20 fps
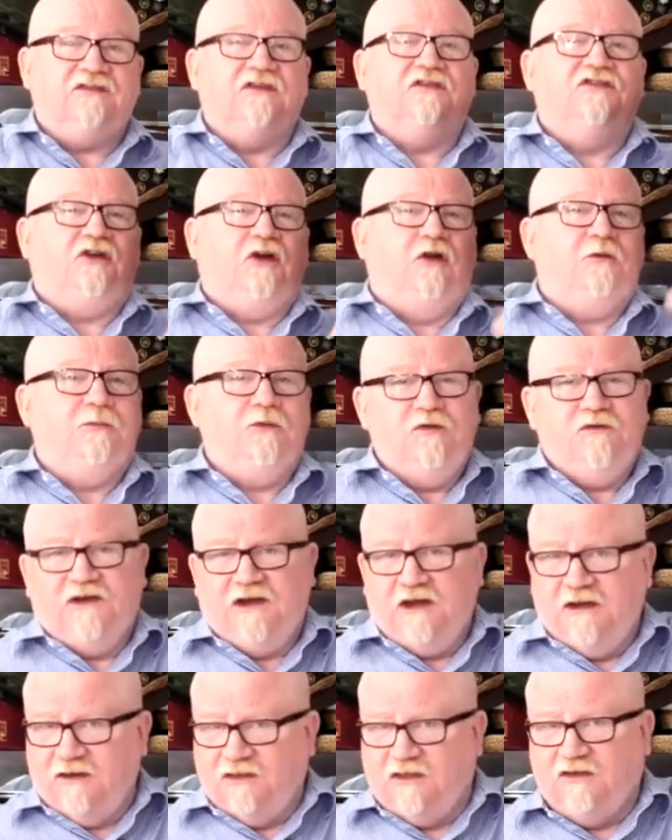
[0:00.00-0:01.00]
and start moving
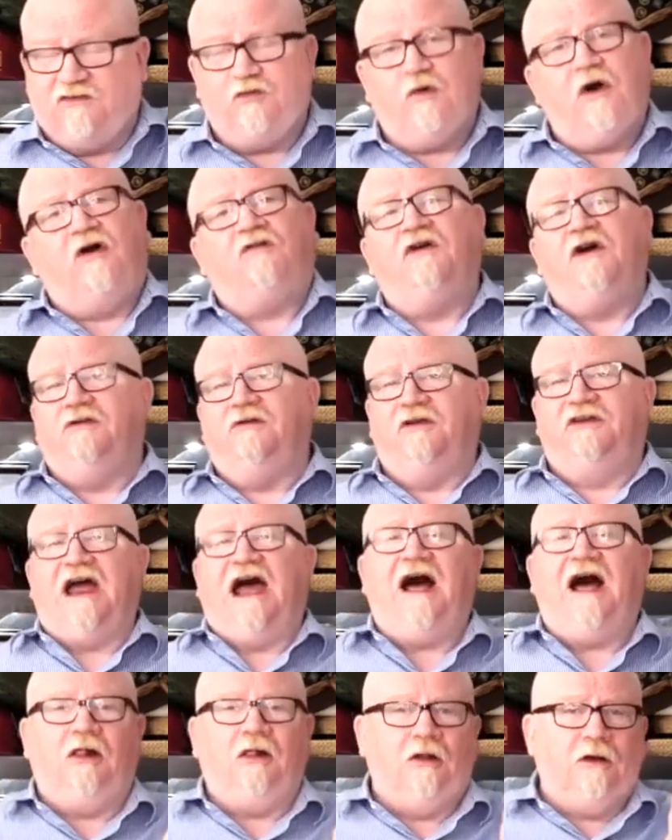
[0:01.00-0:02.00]
into the
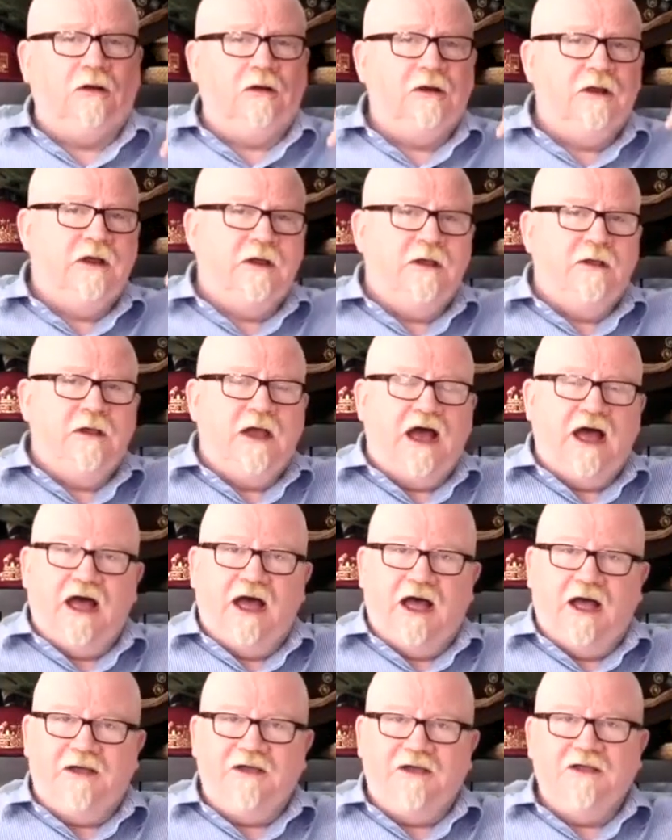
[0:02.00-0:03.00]

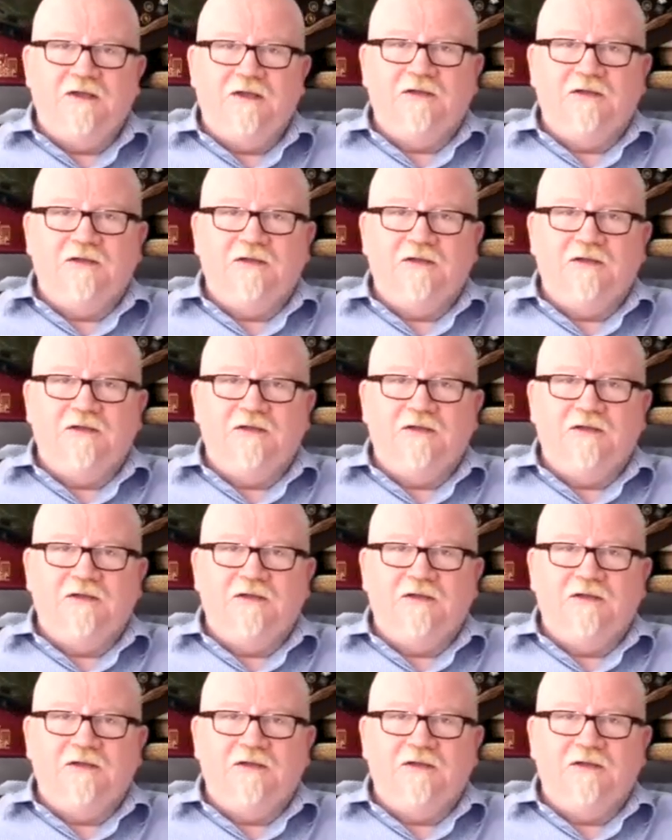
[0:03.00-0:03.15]
$1,200